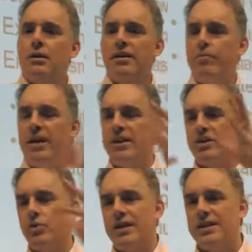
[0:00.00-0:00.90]
they've been
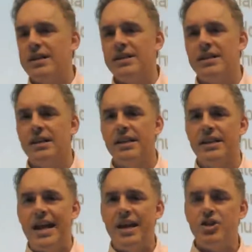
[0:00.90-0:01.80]
so consistently
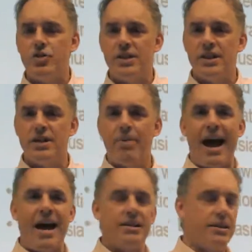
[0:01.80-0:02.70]
dangerous in the
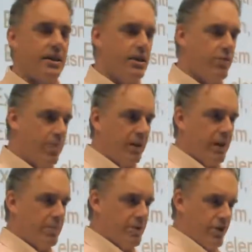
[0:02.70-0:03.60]
past that you've built
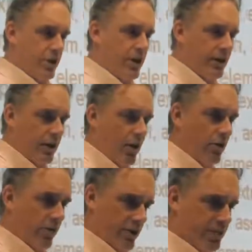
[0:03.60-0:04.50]
up a circuit that
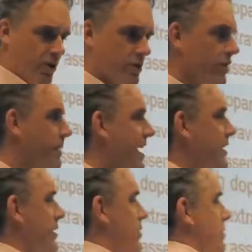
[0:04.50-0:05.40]
responds
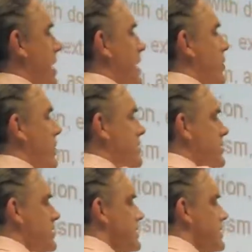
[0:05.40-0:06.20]
automatically to them. Question?